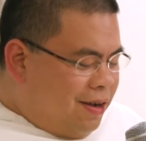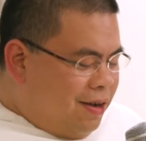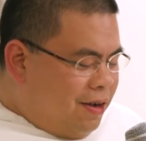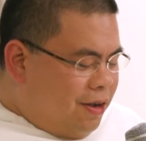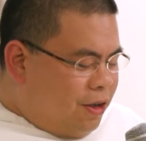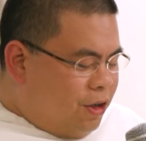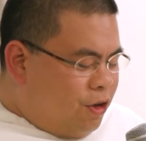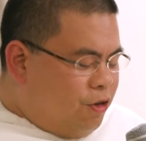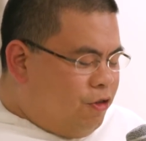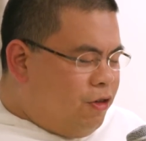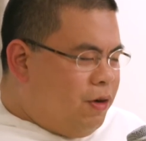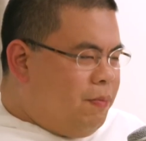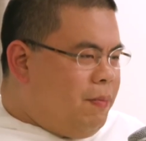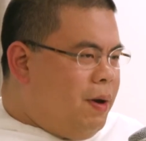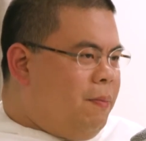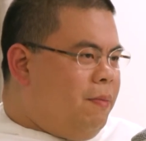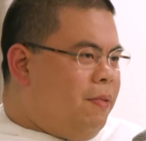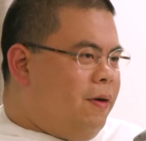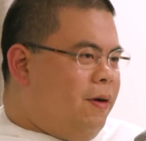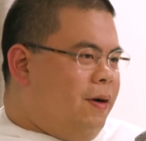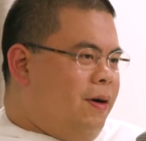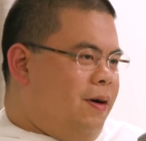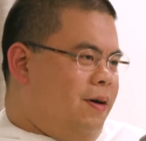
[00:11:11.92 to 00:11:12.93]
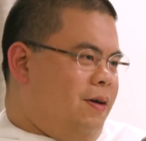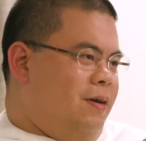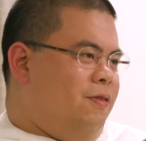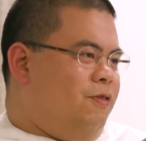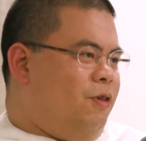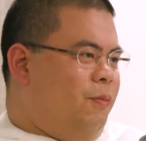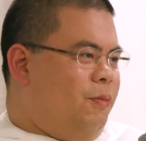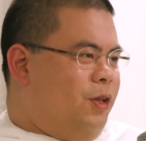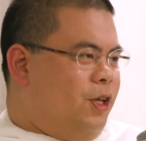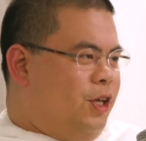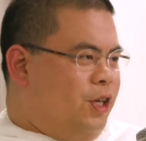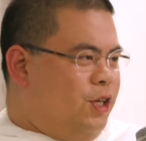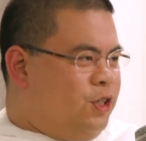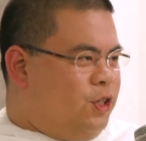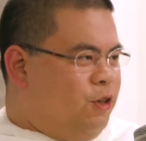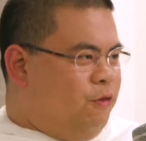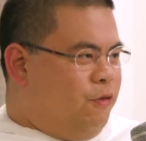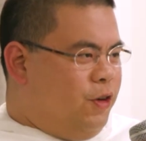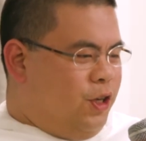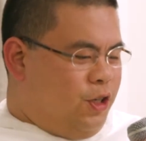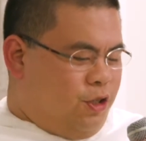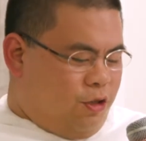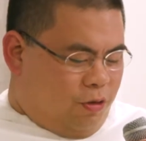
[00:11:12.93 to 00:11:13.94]
You remember from the Easter
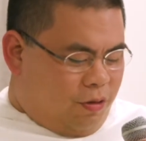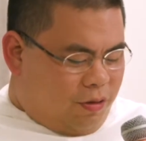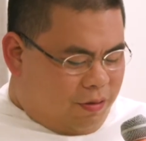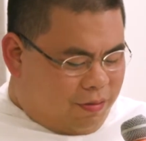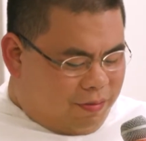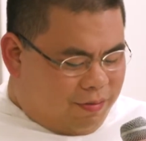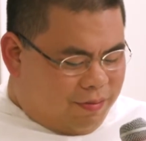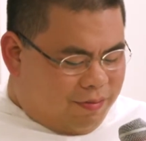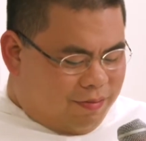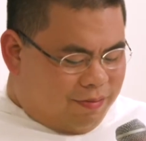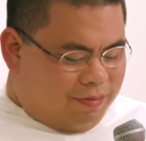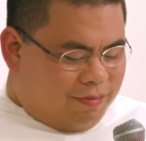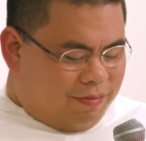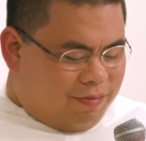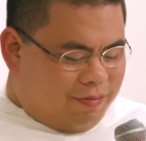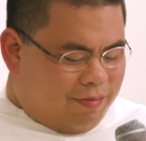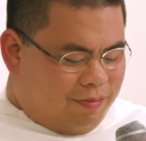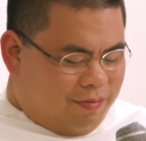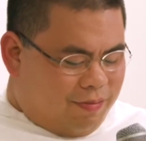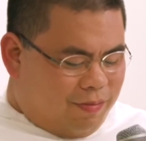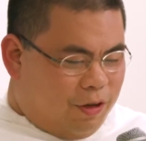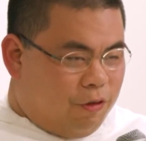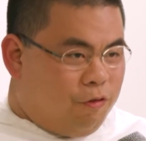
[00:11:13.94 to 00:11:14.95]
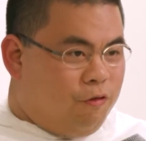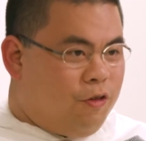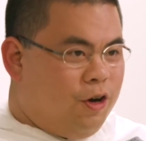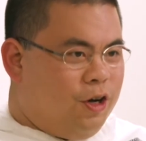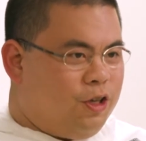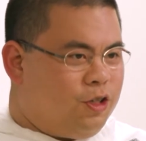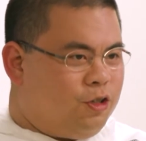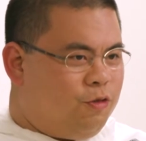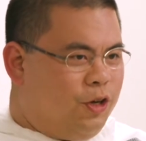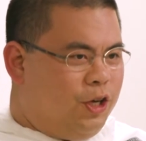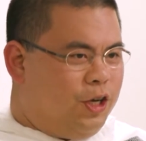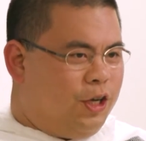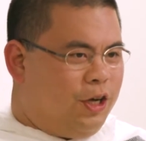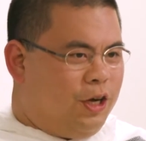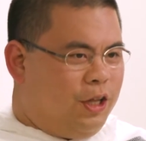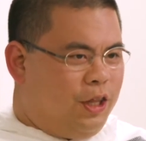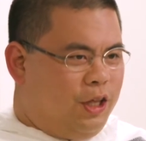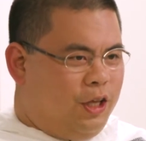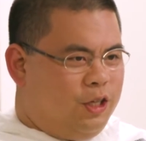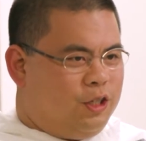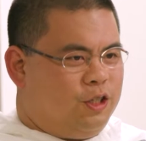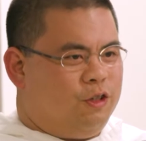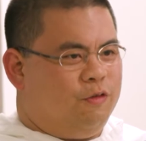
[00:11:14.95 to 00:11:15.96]
Vigil, the first reading of the
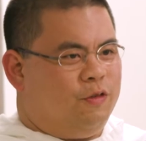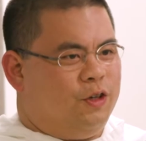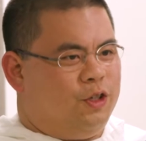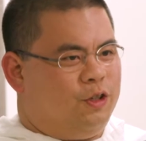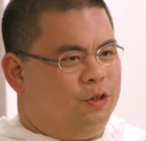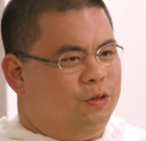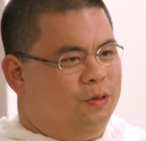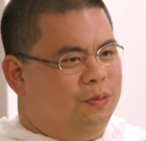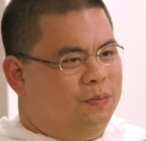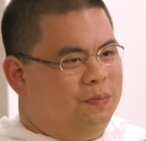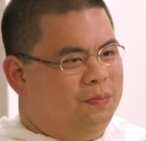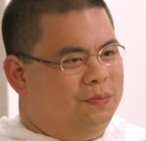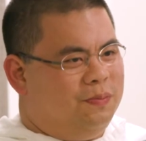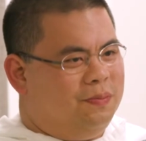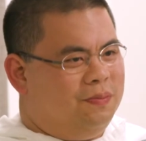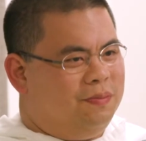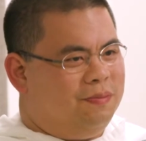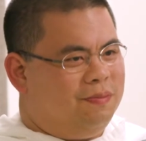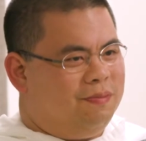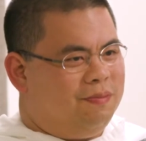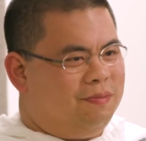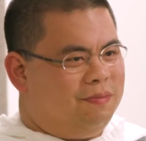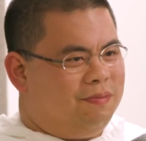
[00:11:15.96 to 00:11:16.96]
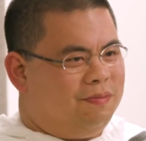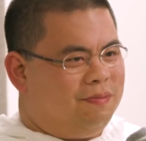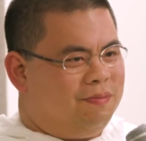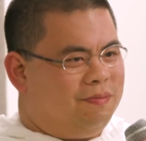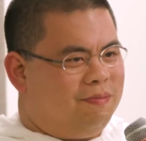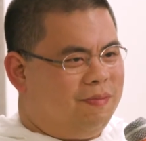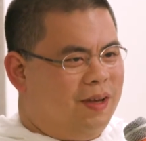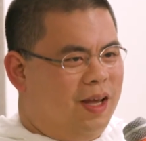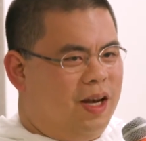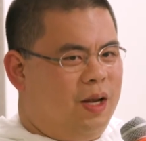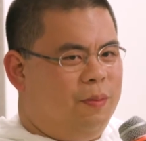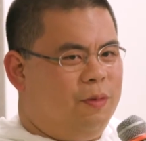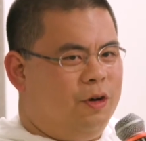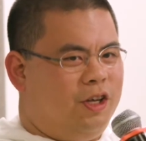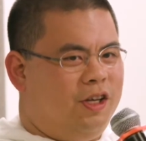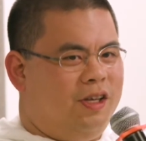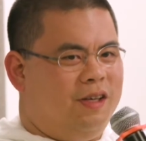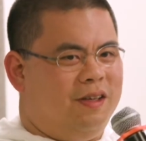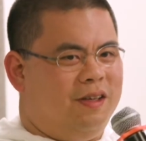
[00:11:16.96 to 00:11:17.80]
Easter Vigil. Anybody?